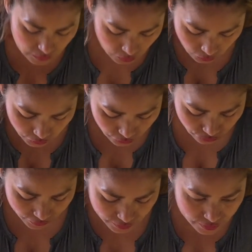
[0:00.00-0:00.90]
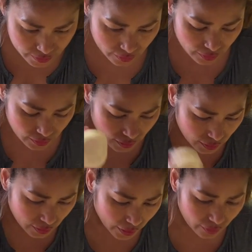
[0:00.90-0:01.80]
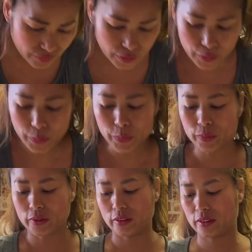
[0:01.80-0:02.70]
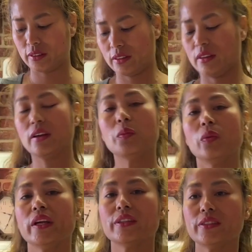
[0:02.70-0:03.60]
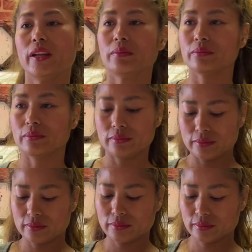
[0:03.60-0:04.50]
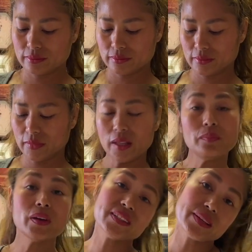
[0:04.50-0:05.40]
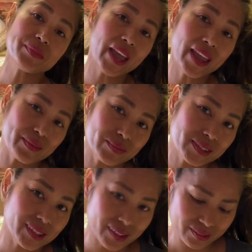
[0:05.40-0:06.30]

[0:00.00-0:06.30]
well, your friends is gonna love you. Bring it to them. They play some games, you know.